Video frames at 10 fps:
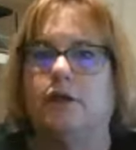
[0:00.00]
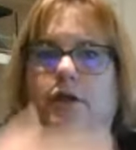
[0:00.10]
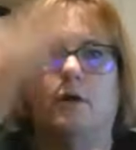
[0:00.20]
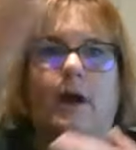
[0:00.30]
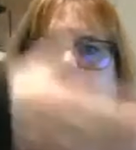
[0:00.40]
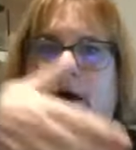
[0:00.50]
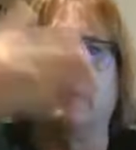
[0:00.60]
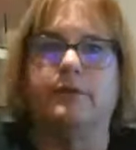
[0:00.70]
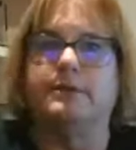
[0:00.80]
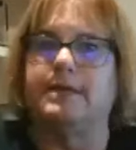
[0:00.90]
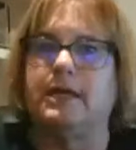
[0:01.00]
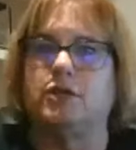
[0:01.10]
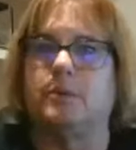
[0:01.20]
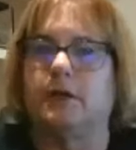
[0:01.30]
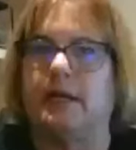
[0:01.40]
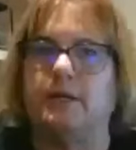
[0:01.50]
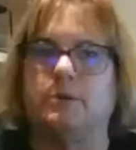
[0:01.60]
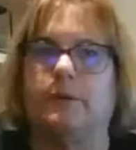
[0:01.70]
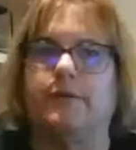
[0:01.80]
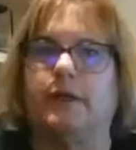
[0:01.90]
you know, out of the sanctuary
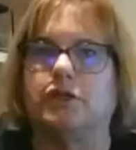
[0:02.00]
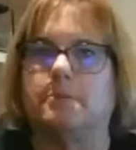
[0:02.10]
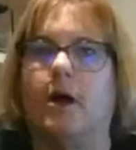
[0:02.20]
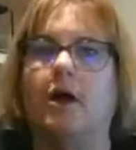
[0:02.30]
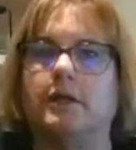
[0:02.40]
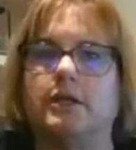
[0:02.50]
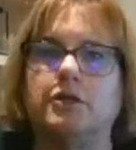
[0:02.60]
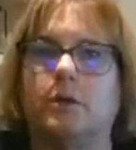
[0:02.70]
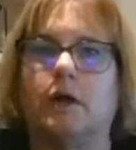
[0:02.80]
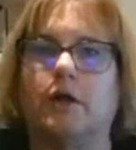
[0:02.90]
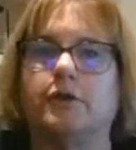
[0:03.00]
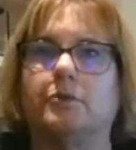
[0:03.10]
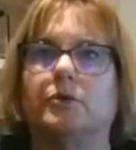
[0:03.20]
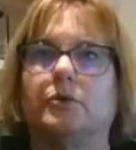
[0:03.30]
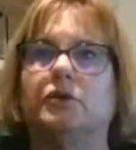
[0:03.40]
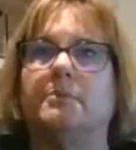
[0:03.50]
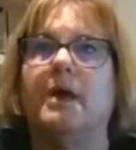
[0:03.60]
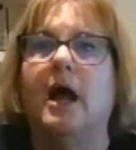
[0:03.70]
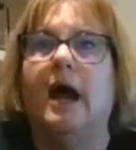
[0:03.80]
into our fellowship hall, into our other room.